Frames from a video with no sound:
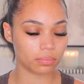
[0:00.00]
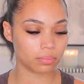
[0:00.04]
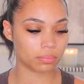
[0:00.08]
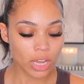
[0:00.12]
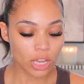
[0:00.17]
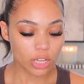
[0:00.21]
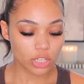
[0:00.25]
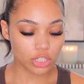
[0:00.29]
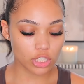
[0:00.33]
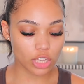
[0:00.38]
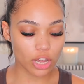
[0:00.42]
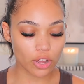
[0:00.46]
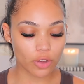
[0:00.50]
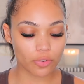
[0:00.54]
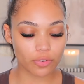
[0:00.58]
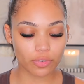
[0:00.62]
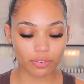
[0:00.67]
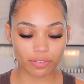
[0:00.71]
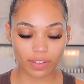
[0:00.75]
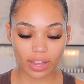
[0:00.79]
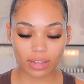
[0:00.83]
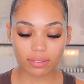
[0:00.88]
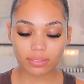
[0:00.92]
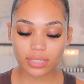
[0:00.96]
So for
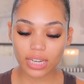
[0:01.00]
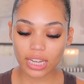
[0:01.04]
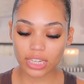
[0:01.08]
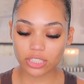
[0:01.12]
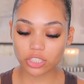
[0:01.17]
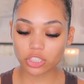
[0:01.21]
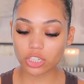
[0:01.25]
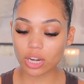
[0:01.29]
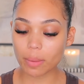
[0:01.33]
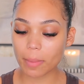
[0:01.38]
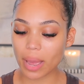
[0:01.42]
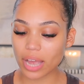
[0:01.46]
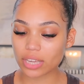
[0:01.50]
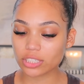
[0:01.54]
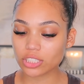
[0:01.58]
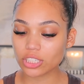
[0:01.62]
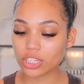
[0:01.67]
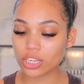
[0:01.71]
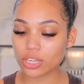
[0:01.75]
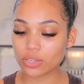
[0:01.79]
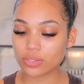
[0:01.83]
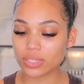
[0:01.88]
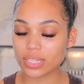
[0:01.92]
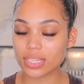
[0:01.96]
foundation, I'm actually
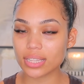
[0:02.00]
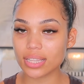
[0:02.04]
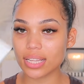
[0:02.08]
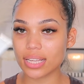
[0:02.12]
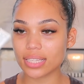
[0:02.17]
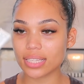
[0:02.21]
using this